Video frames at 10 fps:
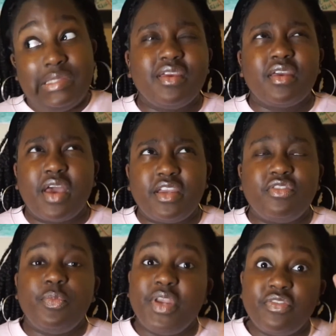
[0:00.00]
kind of
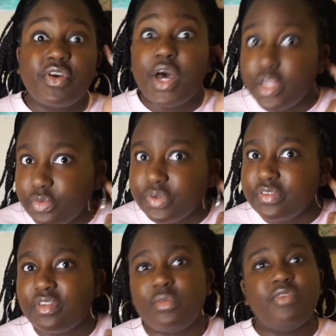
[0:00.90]
a bit of
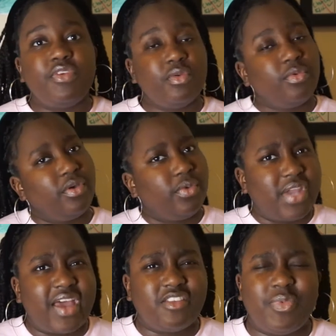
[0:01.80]
colorism if you would
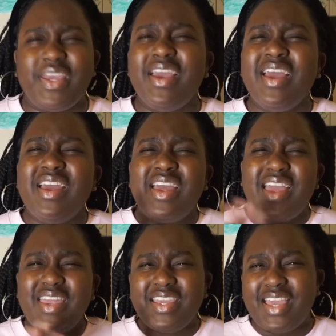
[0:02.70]
ask me.
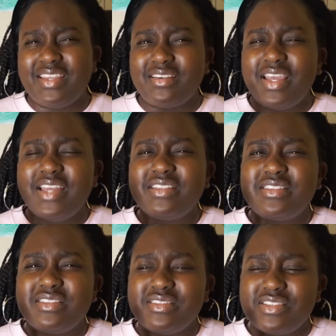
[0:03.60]
And again,
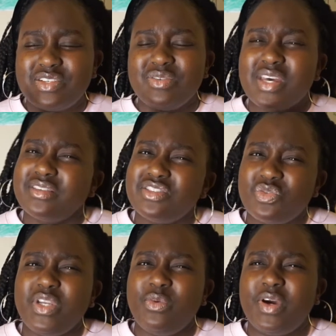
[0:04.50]
it's
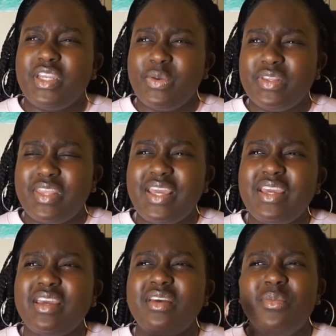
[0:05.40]
2021. You would
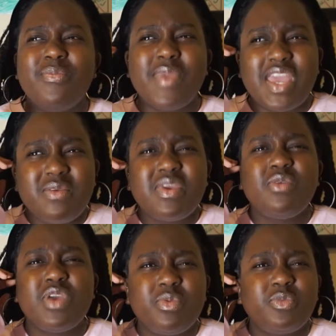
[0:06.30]
think maybe
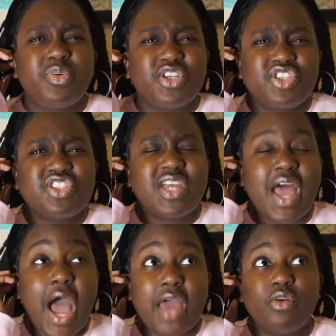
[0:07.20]
we would push to,
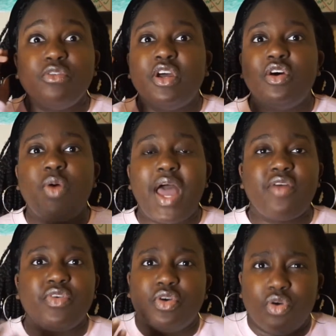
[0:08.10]
I don't know,
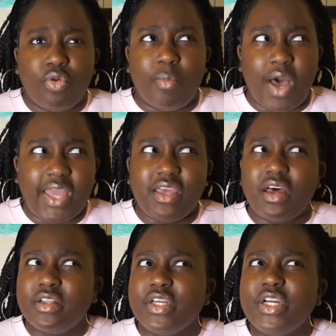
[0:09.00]
have a girl my
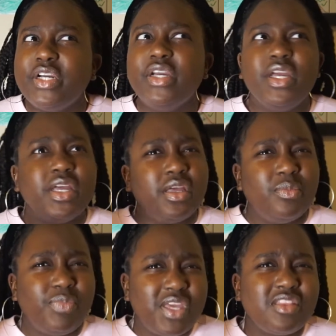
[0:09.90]
color
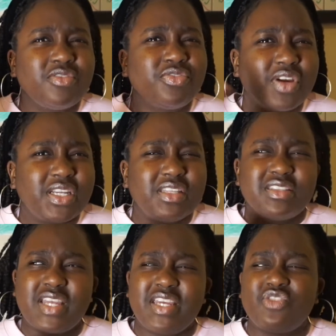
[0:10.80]
be the front and
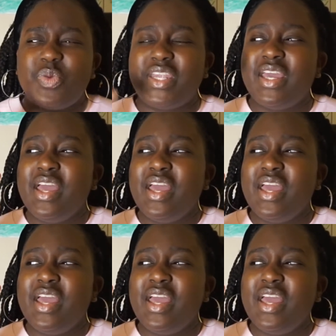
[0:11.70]
stage, but